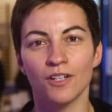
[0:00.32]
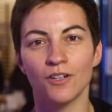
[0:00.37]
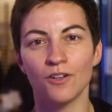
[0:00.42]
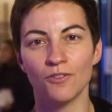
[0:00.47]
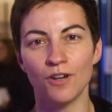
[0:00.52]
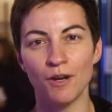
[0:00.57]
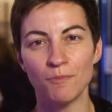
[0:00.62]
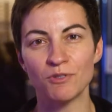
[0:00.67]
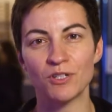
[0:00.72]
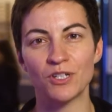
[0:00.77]

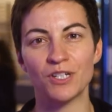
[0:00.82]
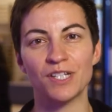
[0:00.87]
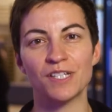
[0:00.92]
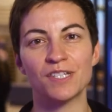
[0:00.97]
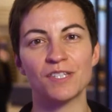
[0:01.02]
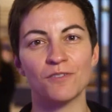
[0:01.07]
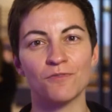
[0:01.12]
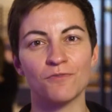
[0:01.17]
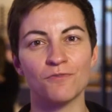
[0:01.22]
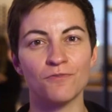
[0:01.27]
Corruption
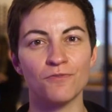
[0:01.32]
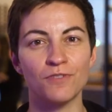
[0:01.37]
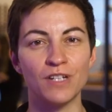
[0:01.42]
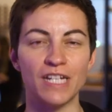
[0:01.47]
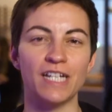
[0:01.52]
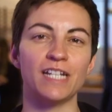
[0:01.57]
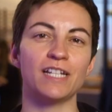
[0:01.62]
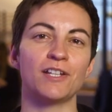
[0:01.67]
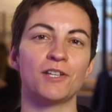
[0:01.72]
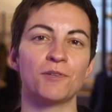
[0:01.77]
is a
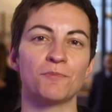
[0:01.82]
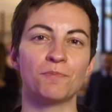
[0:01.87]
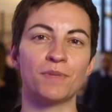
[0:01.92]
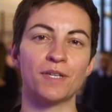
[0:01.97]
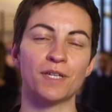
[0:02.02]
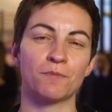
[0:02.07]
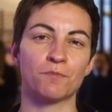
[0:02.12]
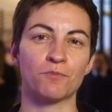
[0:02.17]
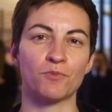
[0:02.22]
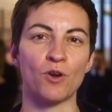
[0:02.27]
really
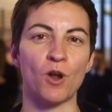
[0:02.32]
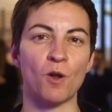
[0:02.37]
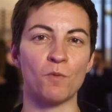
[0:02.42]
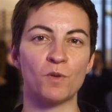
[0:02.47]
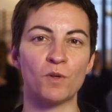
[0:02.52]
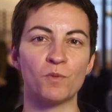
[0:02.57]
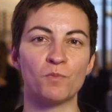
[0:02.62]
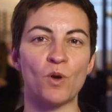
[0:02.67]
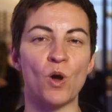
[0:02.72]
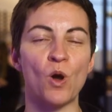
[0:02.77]
big
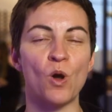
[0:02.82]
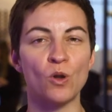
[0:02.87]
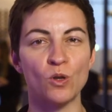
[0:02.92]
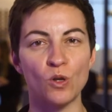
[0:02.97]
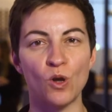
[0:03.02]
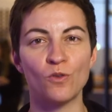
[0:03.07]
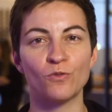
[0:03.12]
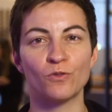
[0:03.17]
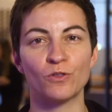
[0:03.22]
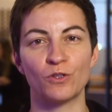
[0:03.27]
problem
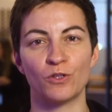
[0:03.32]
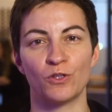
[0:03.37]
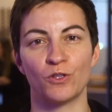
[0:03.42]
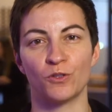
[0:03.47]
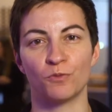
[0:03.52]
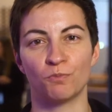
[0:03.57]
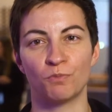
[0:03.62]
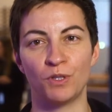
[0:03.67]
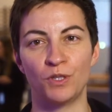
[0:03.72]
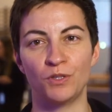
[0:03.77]
all over the
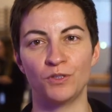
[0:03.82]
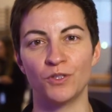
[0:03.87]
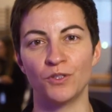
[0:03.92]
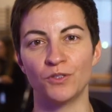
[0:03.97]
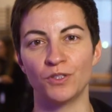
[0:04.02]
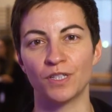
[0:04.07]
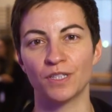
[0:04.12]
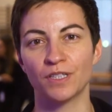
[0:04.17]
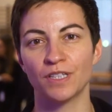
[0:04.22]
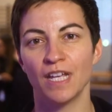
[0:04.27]
European
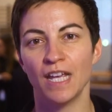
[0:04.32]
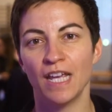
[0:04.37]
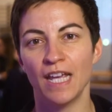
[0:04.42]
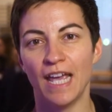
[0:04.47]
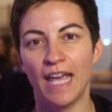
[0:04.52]
Union.